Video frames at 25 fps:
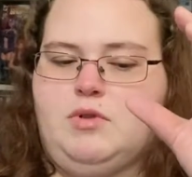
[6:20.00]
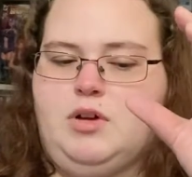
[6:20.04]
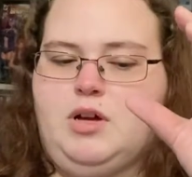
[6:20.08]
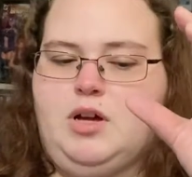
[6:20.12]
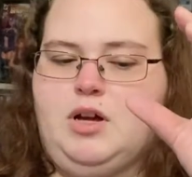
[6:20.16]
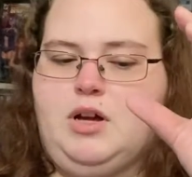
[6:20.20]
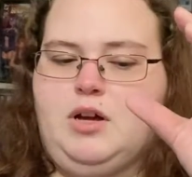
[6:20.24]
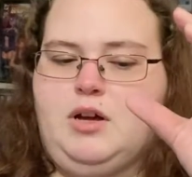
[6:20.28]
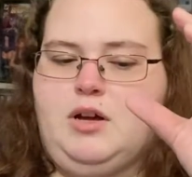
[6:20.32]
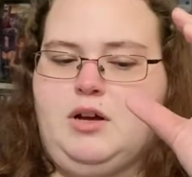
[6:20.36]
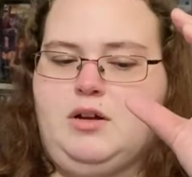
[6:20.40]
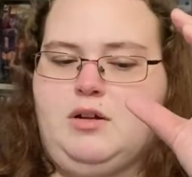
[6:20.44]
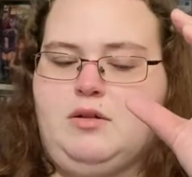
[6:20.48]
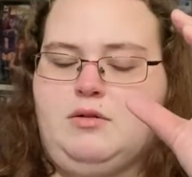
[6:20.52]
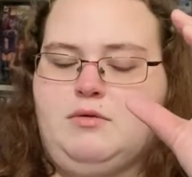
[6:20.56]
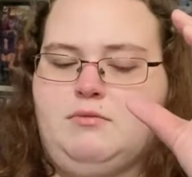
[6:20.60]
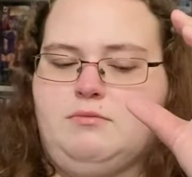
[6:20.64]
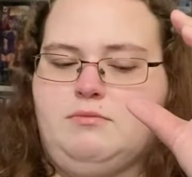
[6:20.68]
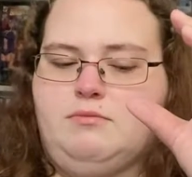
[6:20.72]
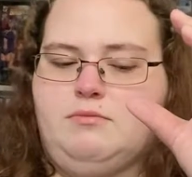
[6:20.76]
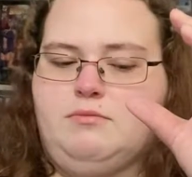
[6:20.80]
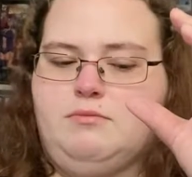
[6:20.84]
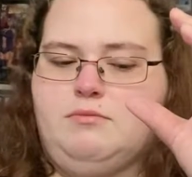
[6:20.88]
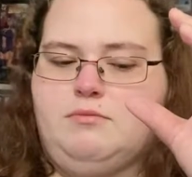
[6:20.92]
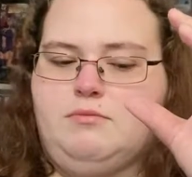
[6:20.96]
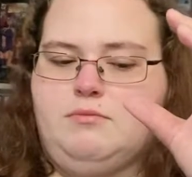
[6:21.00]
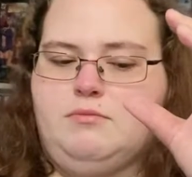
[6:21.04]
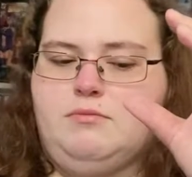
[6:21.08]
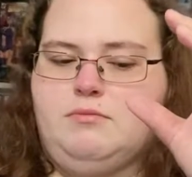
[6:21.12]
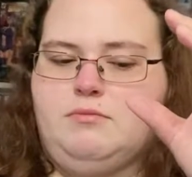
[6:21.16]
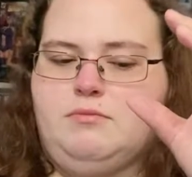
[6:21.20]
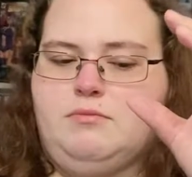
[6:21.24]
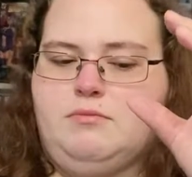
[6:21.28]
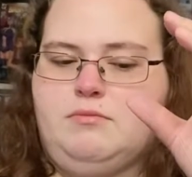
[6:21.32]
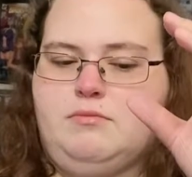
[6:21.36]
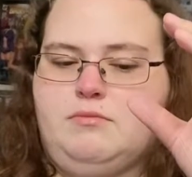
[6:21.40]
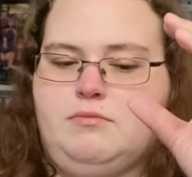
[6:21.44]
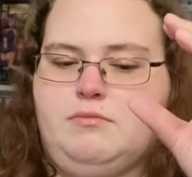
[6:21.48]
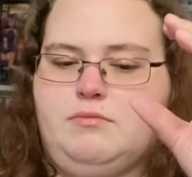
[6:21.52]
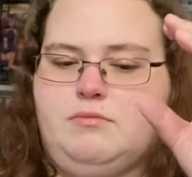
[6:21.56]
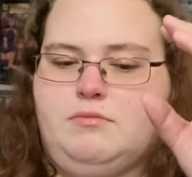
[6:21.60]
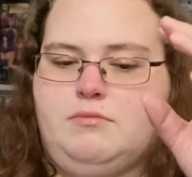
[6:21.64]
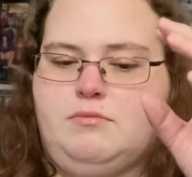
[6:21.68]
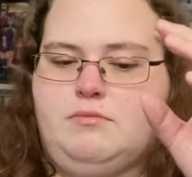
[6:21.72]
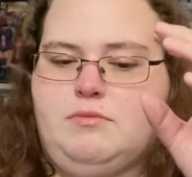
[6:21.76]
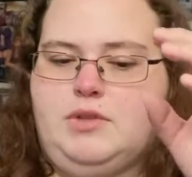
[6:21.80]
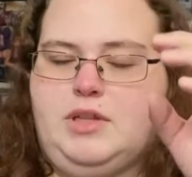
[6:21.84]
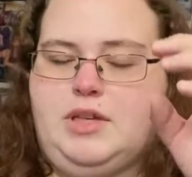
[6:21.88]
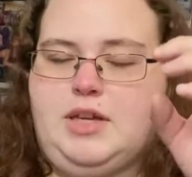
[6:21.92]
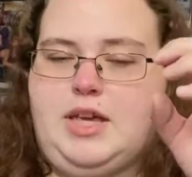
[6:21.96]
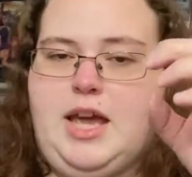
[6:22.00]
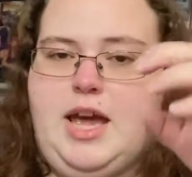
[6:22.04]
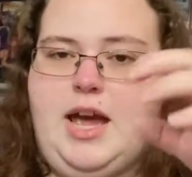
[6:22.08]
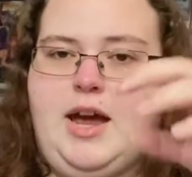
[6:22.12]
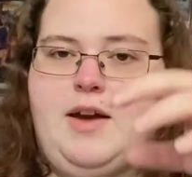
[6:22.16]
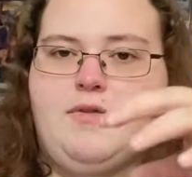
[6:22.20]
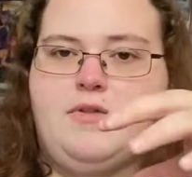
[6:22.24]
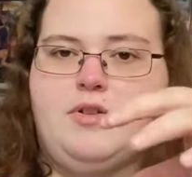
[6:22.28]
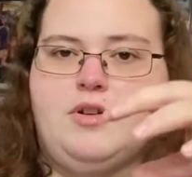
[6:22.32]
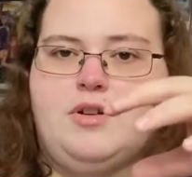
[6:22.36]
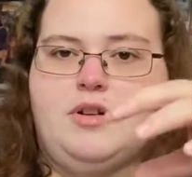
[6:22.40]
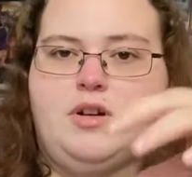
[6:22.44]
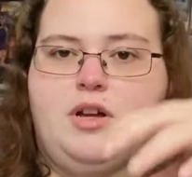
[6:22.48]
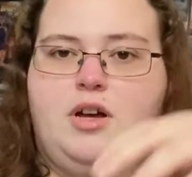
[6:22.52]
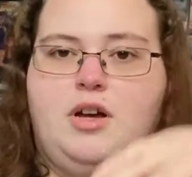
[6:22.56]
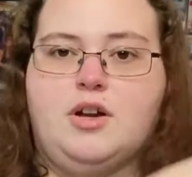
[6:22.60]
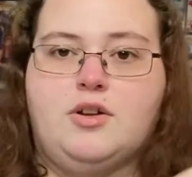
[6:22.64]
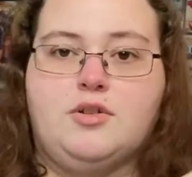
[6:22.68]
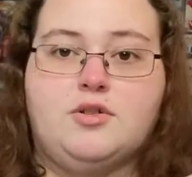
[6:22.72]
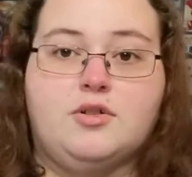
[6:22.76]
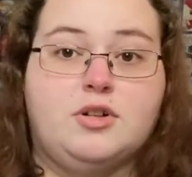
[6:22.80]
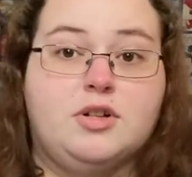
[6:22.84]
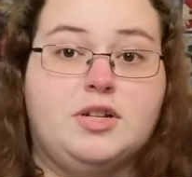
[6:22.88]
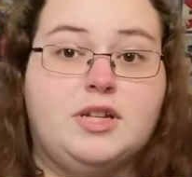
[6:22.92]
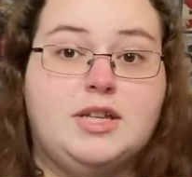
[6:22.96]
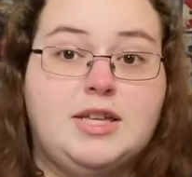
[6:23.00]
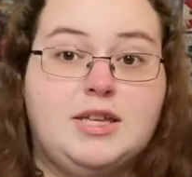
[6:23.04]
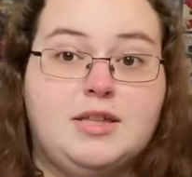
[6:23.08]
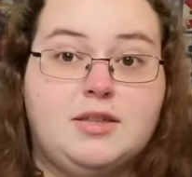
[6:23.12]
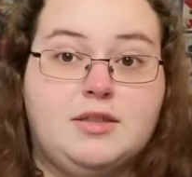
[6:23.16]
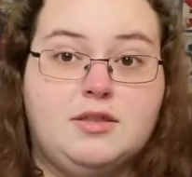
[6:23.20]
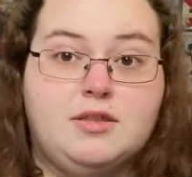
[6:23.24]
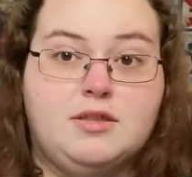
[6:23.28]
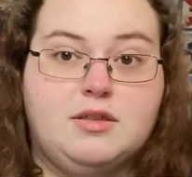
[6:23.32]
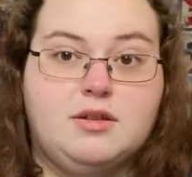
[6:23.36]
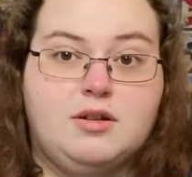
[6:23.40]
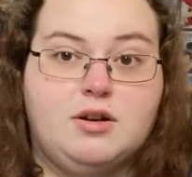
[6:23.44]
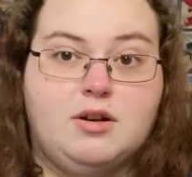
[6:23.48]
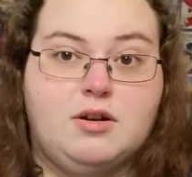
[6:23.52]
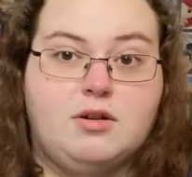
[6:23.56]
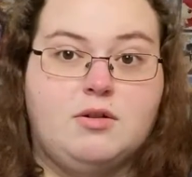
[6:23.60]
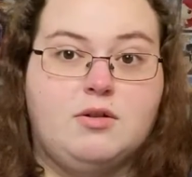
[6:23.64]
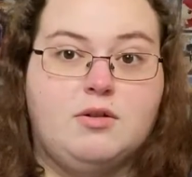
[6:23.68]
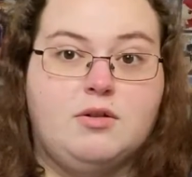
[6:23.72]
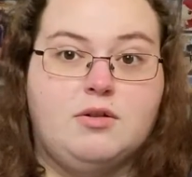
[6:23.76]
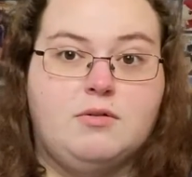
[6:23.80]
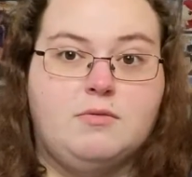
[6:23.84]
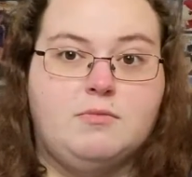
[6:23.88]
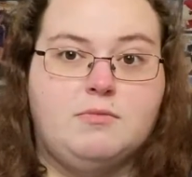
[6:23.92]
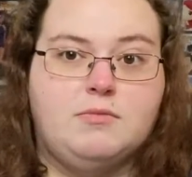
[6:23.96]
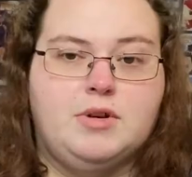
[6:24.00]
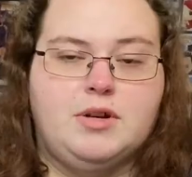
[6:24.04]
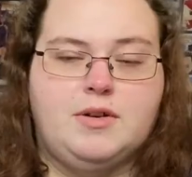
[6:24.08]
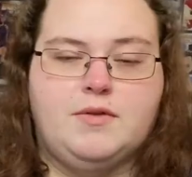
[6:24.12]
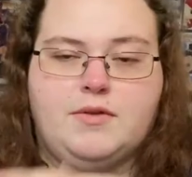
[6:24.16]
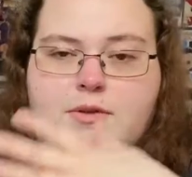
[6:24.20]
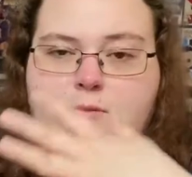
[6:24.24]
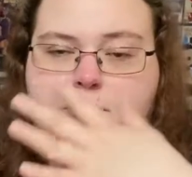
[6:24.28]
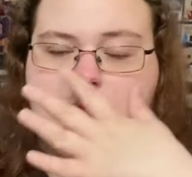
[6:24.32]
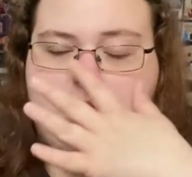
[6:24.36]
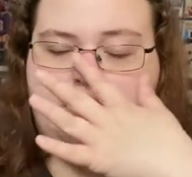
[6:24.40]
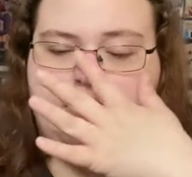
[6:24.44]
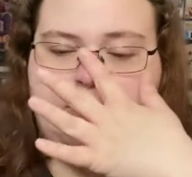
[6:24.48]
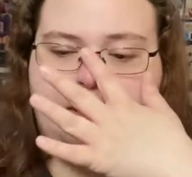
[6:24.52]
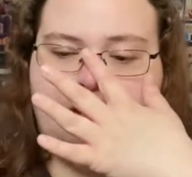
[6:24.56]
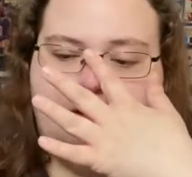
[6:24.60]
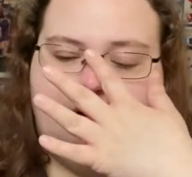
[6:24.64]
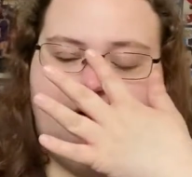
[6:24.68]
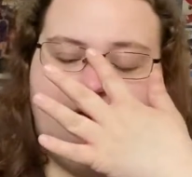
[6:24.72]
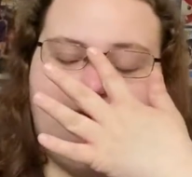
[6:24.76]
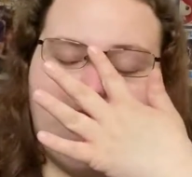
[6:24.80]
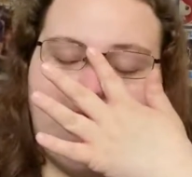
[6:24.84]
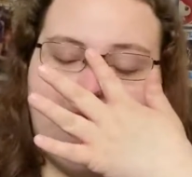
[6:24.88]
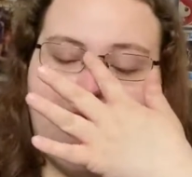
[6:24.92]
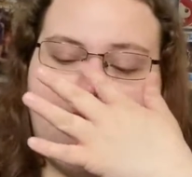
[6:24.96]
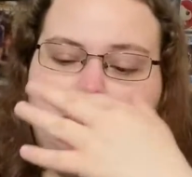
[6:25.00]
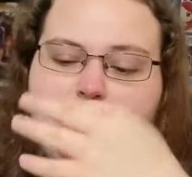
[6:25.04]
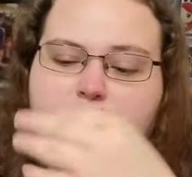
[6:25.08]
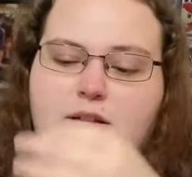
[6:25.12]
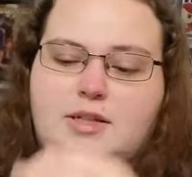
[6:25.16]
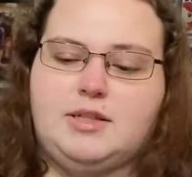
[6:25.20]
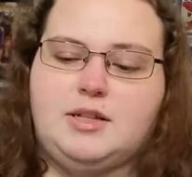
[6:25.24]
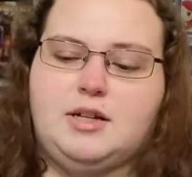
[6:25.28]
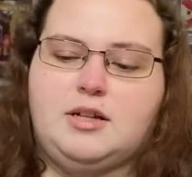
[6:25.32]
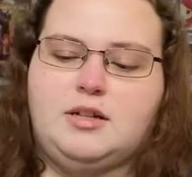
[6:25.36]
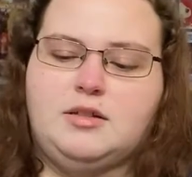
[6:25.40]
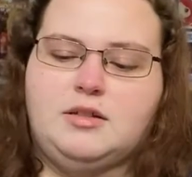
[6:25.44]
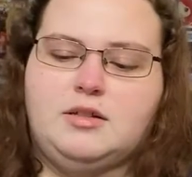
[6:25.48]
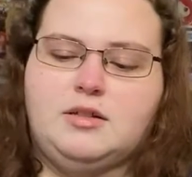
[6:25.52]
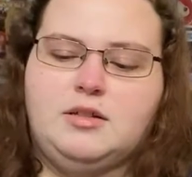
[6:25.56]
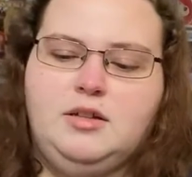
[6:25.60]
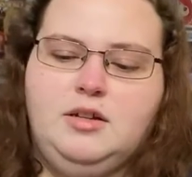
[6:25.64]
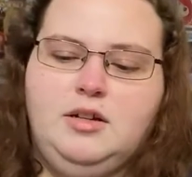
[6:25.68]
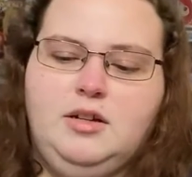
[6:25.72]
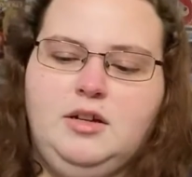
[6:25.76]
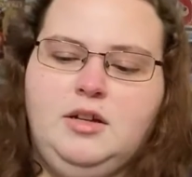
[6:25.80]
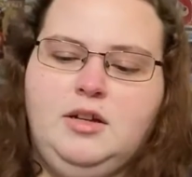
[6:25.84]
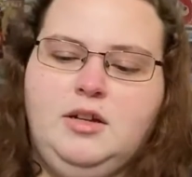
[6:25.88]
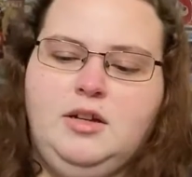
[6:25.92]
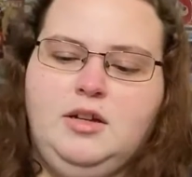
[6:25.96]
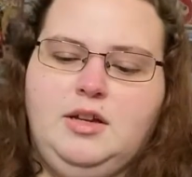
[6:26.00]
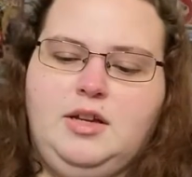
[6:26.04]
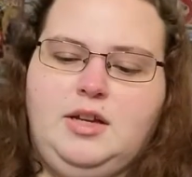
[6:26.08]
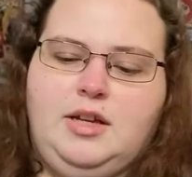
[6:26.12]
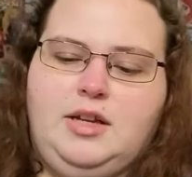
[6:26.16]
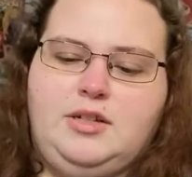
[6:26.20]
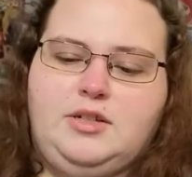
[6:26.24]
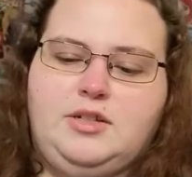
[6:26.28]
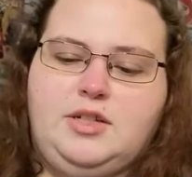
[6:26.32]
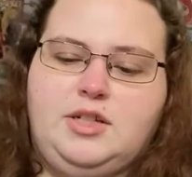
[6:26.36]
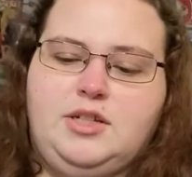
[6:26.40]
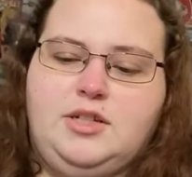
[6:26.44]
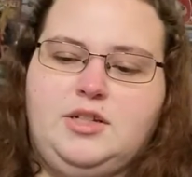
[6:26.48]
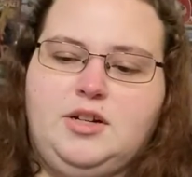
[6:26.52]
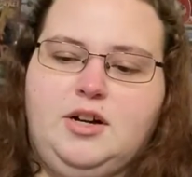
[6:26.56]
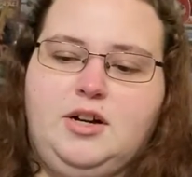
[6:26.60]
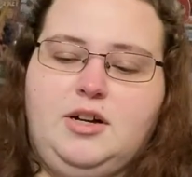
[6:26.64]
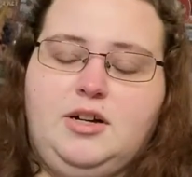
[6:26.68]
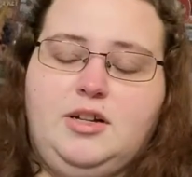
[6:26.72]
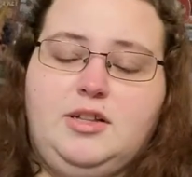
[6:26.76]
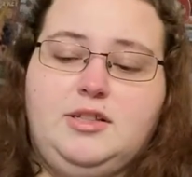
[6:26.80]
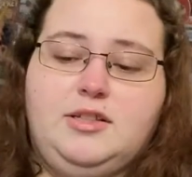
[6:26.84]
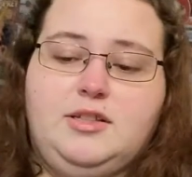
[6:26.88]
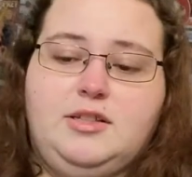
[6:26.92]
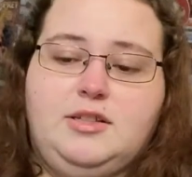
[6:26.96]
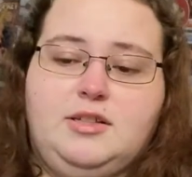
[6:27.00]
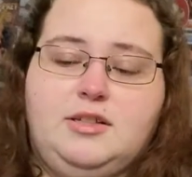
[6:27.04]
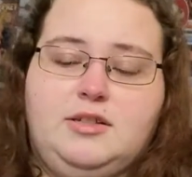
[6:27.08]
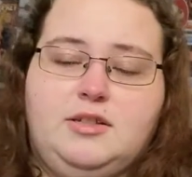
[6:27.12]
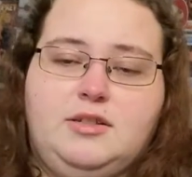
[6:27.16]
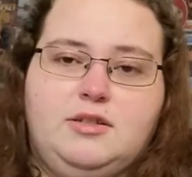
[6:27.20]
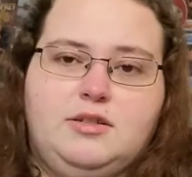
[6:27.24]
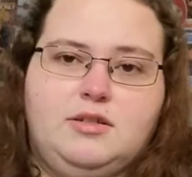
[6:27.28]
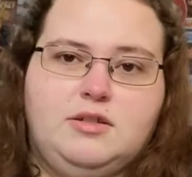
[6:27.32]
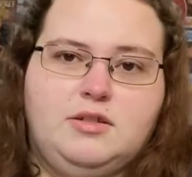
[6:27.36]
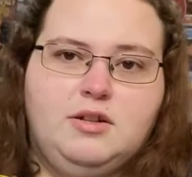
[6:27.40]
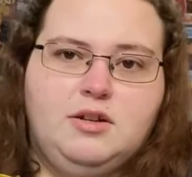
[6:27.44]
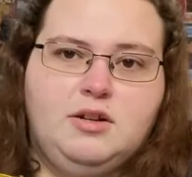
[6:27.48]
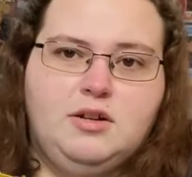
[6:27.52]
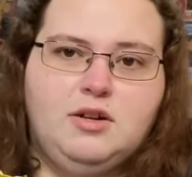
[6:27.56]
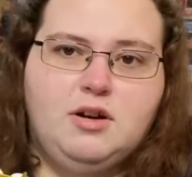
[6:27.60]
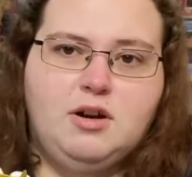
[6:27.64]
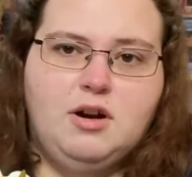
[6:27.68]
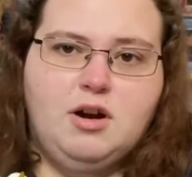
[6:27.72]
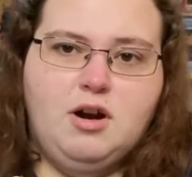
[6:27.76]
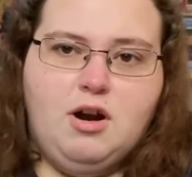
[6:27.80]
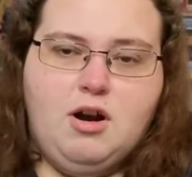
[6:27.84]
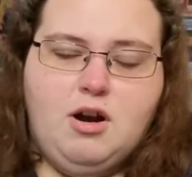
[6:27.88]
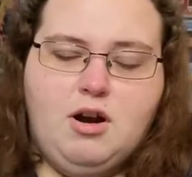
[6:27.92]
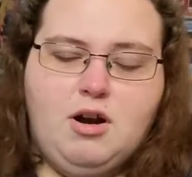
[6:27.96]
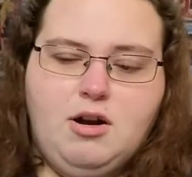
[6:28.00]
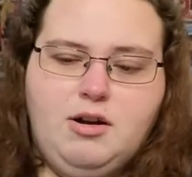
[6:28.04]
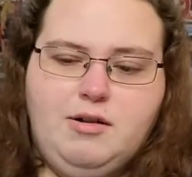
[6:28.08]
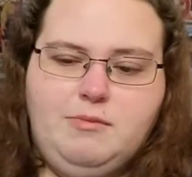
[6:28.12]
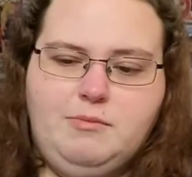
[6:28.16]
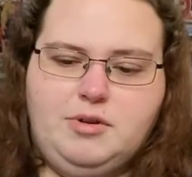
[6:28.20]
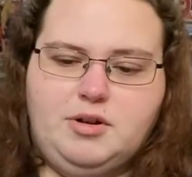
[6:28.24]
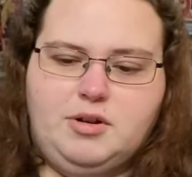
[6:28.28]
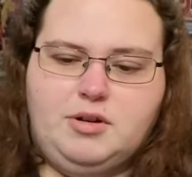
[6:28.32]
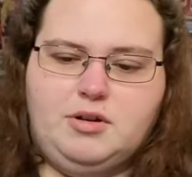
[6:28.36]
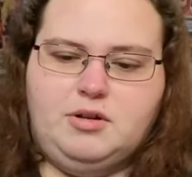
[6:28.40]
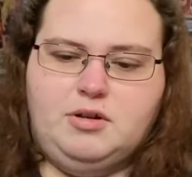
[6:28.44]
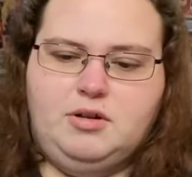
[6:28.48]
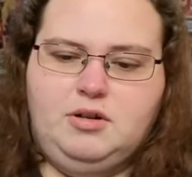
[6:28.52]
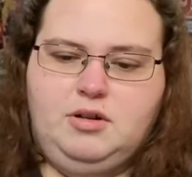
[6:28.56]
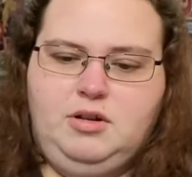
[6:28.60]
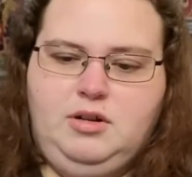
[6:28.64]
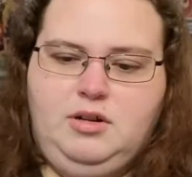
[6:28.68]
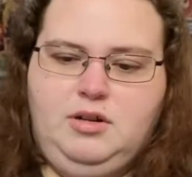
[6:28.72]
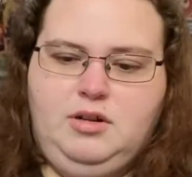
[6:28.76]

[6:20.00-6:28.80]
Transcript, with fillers: uh, the cavern underneath her home of Themyscira or Paradise Island. And she dons this armor